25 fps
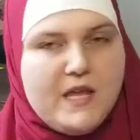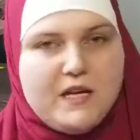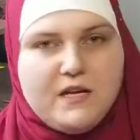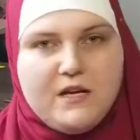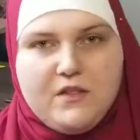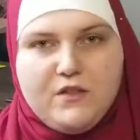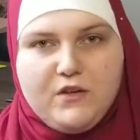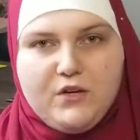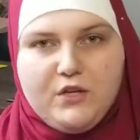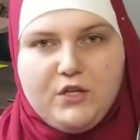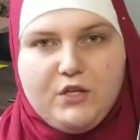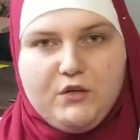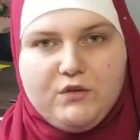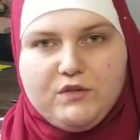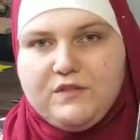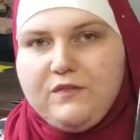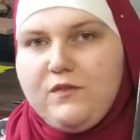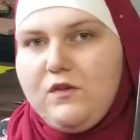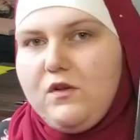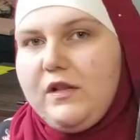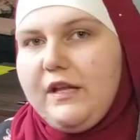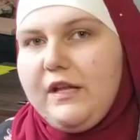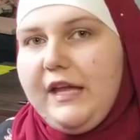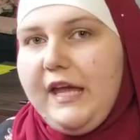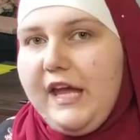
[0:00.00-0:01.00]
and other
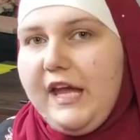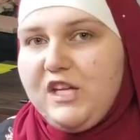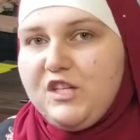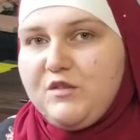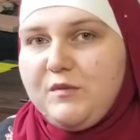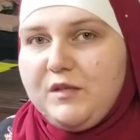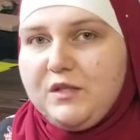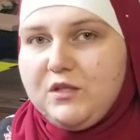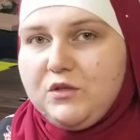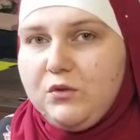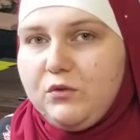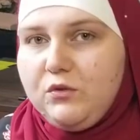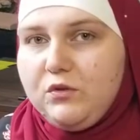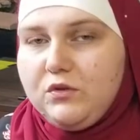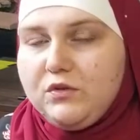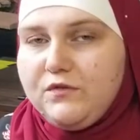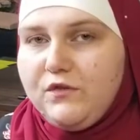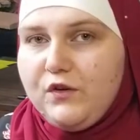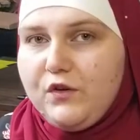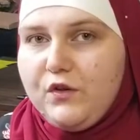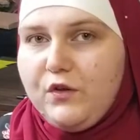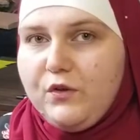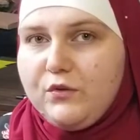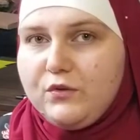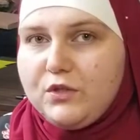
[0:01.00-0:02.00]
useful engagement tools
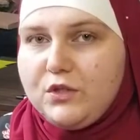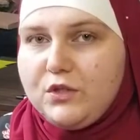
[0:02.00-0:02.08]
for those